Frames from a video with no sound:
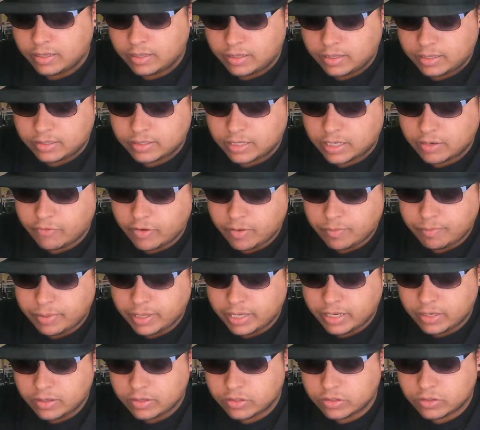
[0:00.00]
instead of it
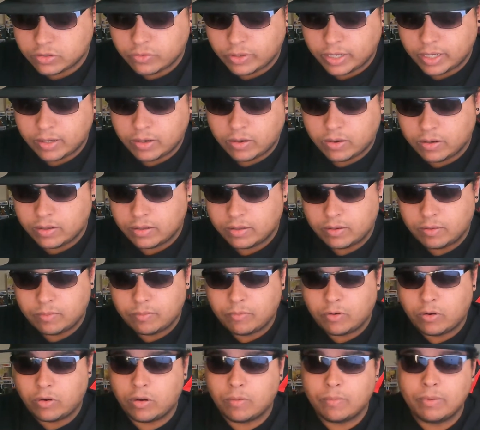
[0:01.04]
being straight
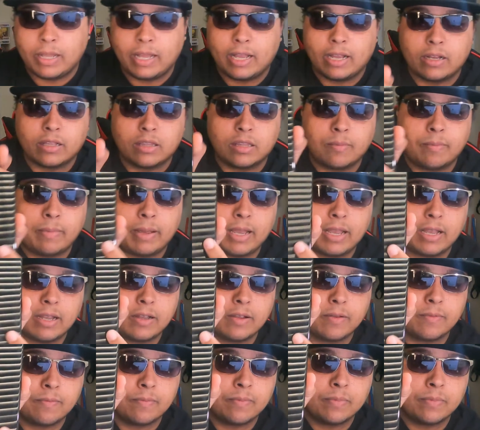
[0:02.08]
all black on the back,